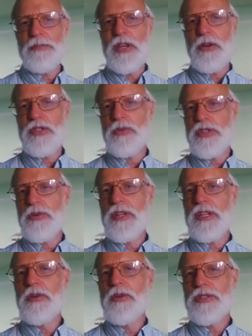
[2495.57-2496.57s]
though, so it sort of
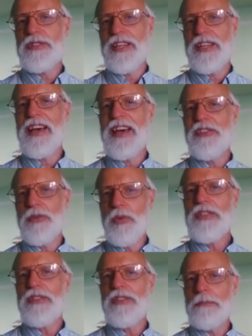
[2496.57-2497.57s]
goes together
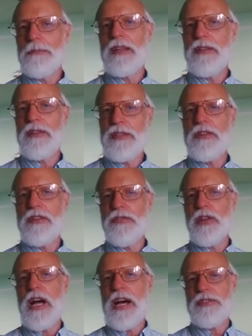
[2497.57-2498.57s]
with many of these other
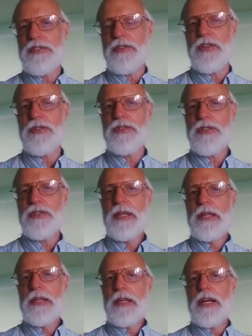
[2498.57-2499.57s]
philosophies
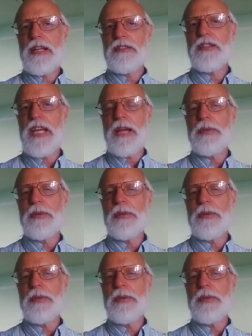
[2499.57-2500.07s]
today.